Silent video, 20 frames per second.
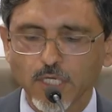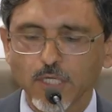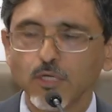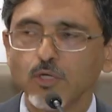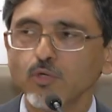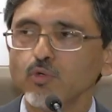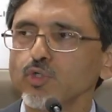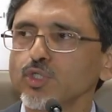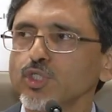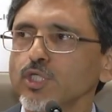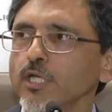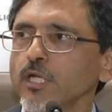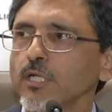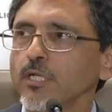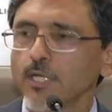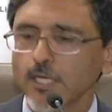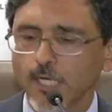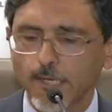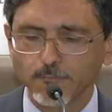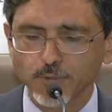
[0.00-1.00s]
collusion
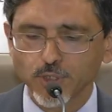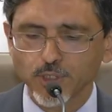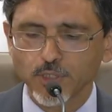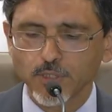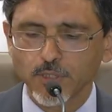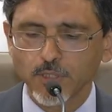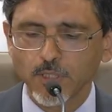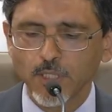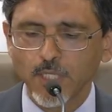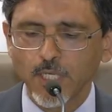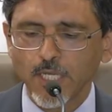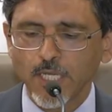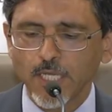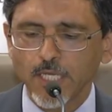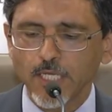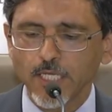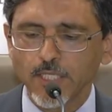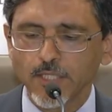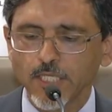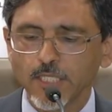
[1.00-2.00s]
and corruption
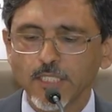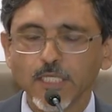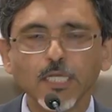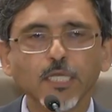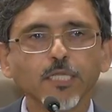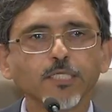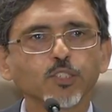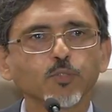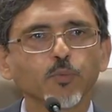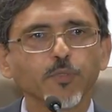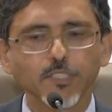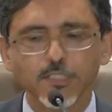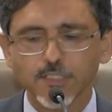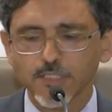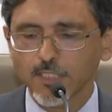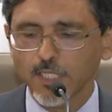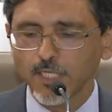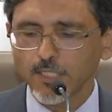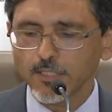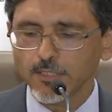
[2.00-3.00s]
in their dealings with the
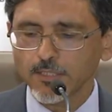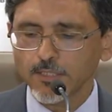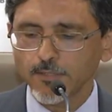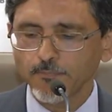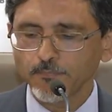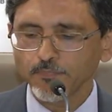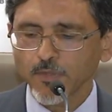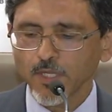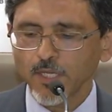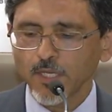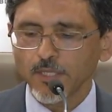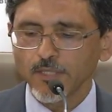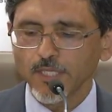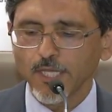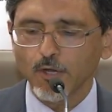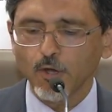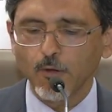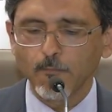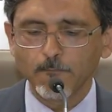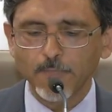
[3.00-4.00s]
state,
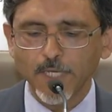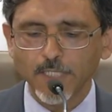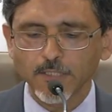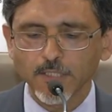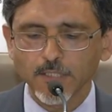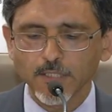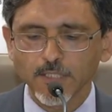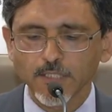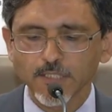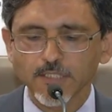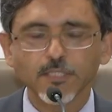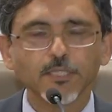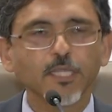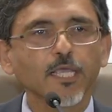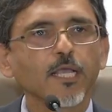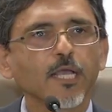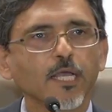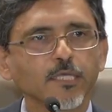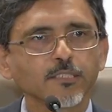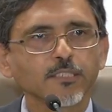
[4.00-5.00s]
their competitors and their
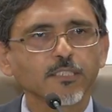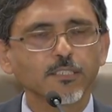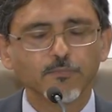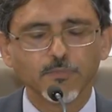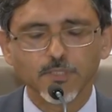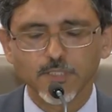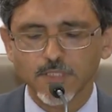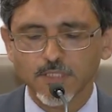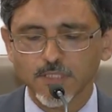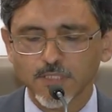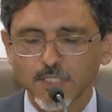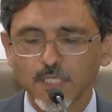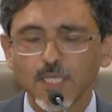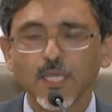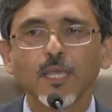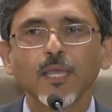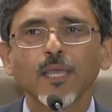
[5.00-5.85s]
customers,